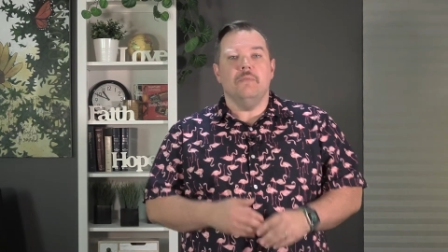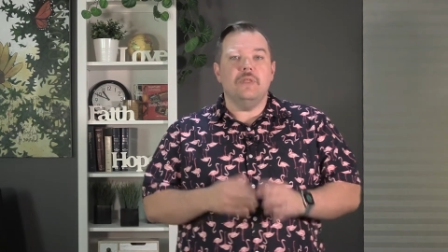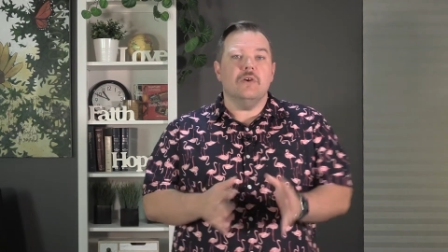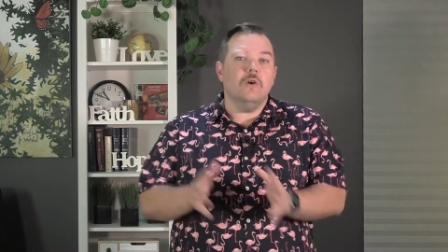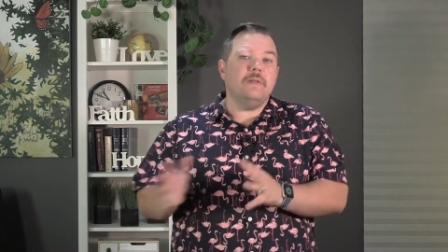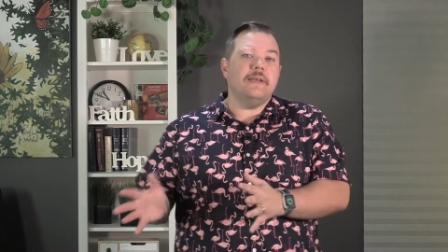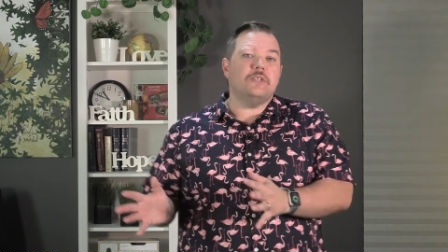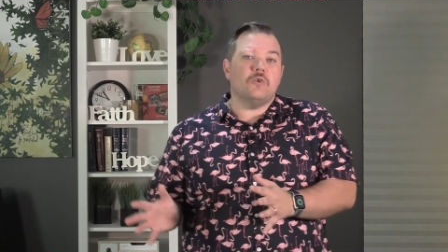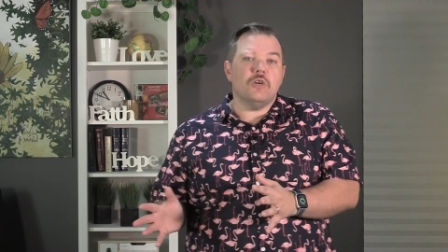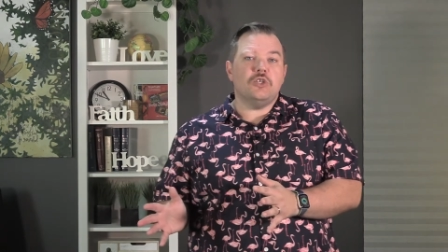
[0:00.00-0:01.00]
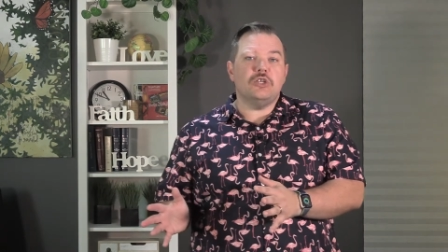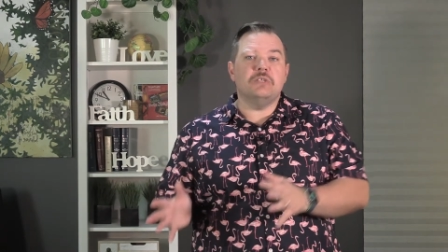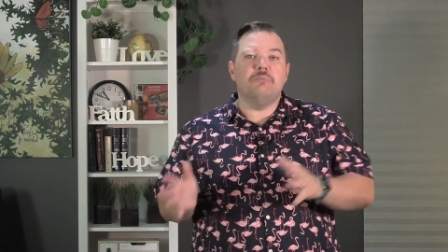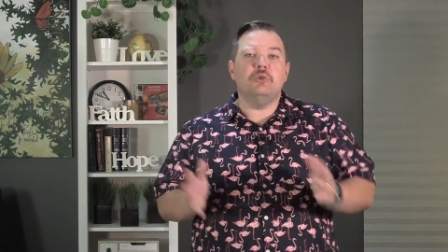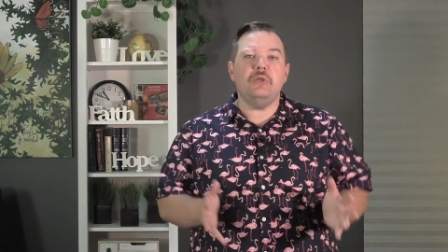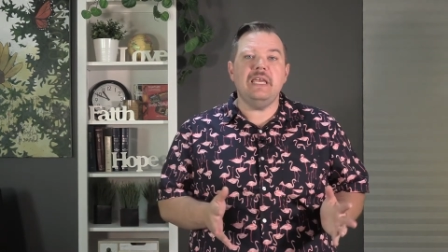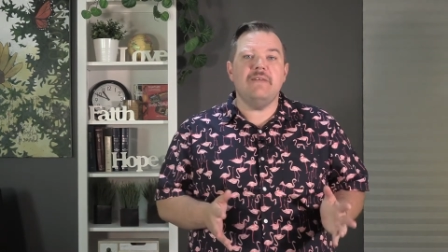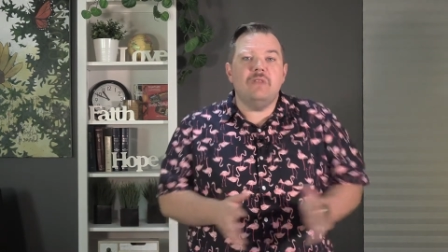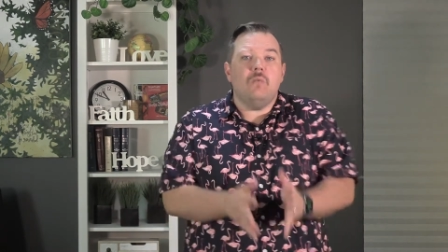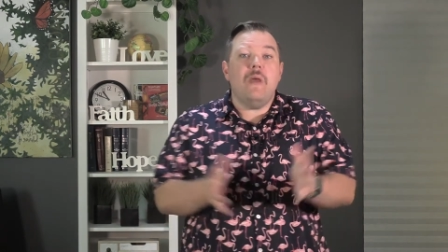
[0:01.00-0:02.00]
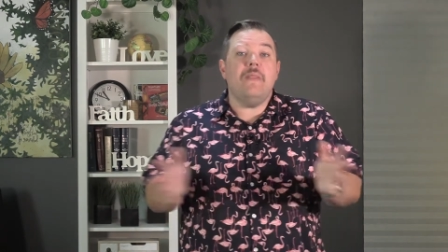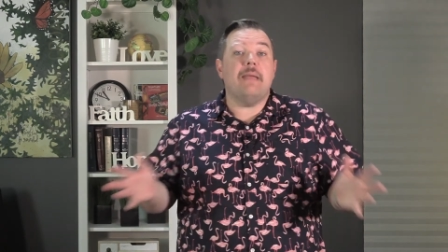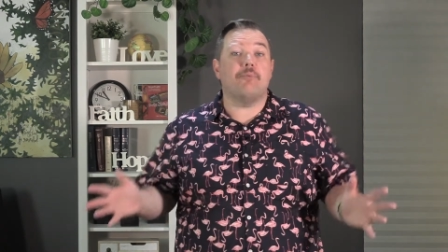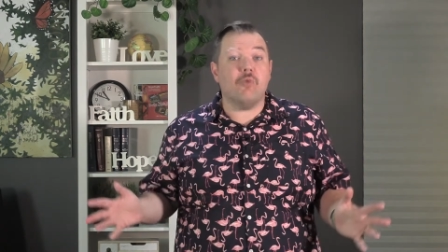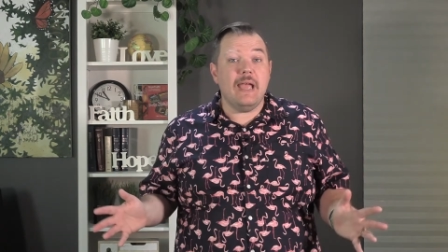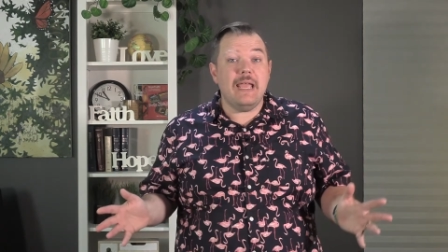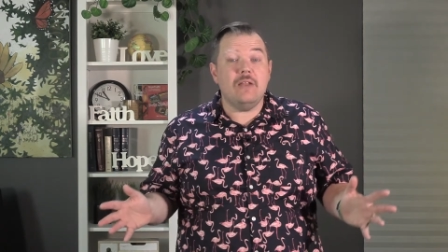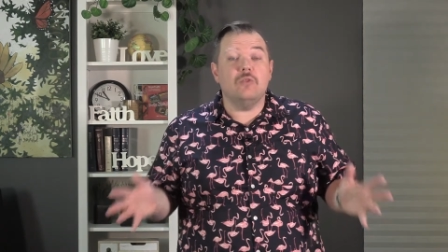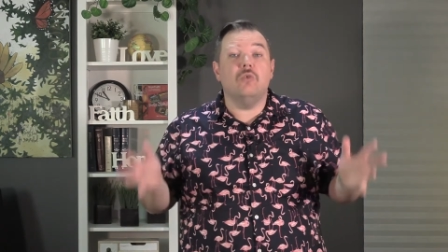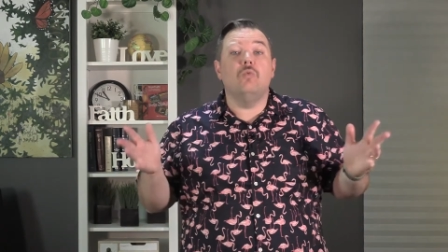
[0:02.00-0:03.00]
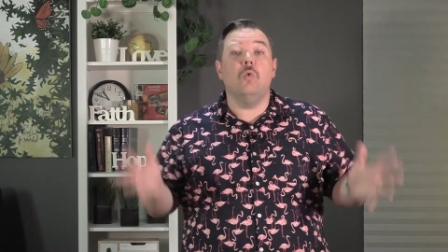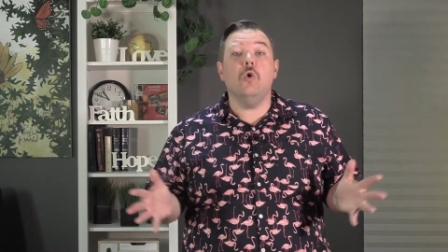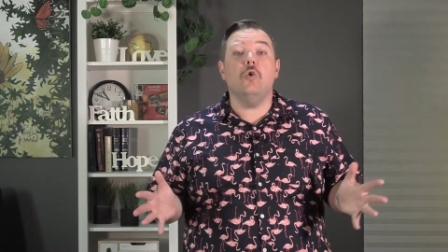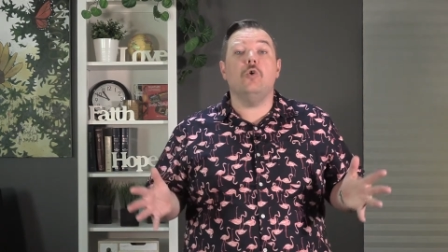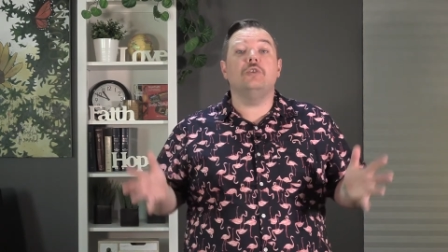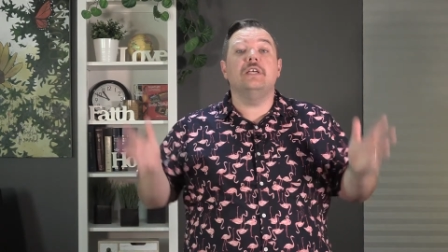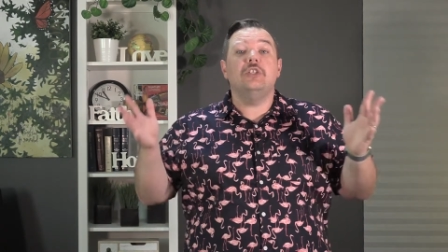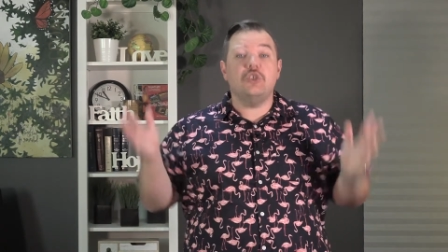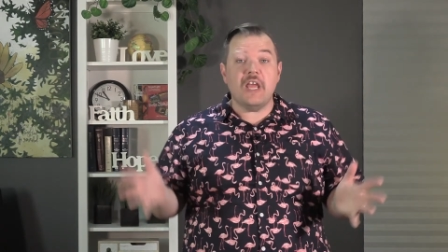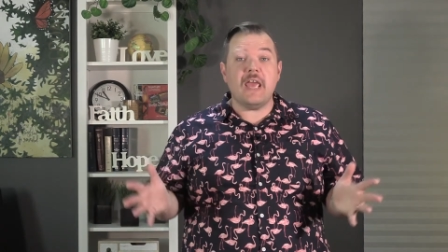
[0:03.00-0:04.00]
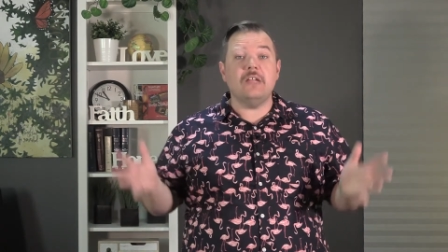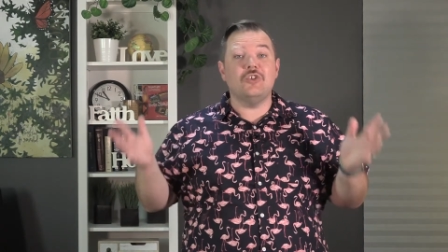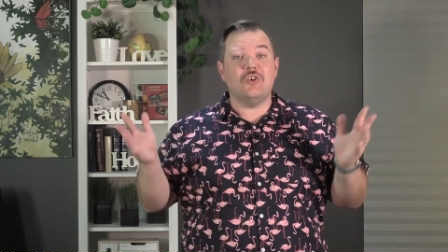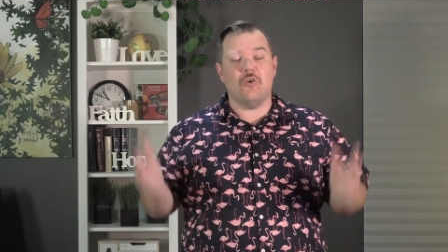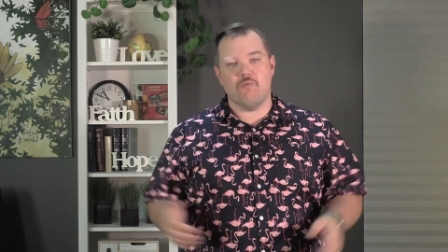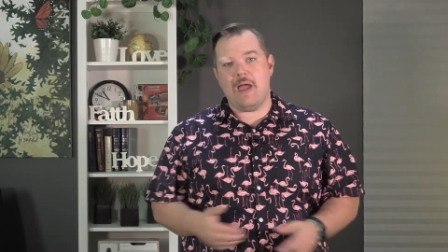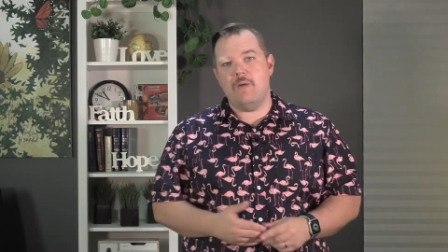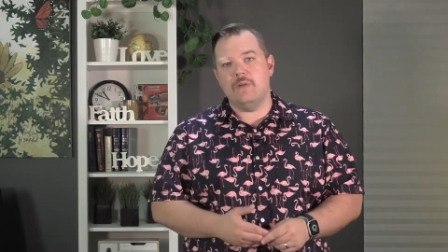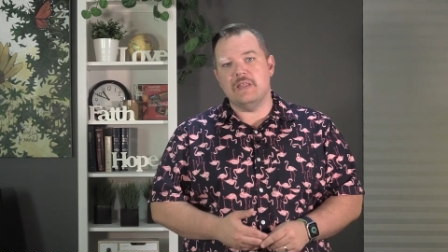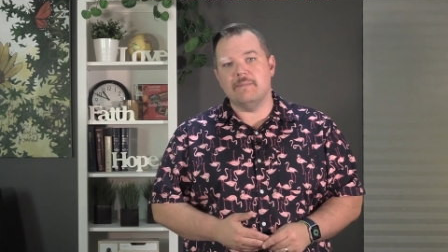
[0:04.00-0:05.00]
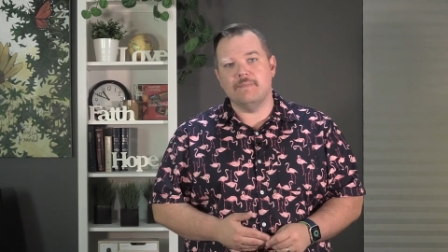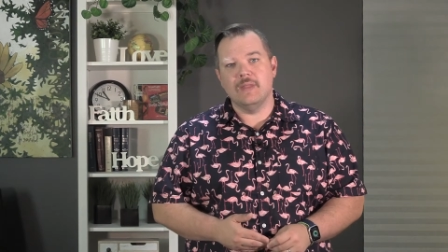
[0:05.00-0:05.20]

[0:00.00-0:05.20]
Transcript: The earliest Christians believed that when they prayed, the world changed around them